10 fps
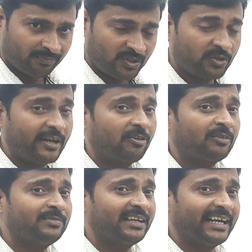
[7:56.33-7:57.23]
You
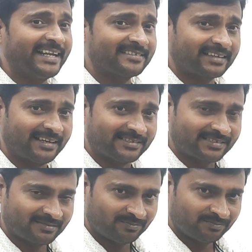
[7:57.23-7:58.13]
develop the reading
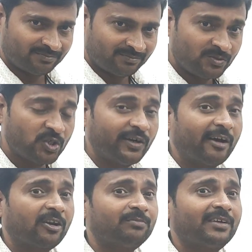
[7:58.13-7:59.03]
skills. You
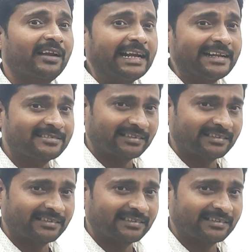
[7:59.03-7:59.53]
develop the writing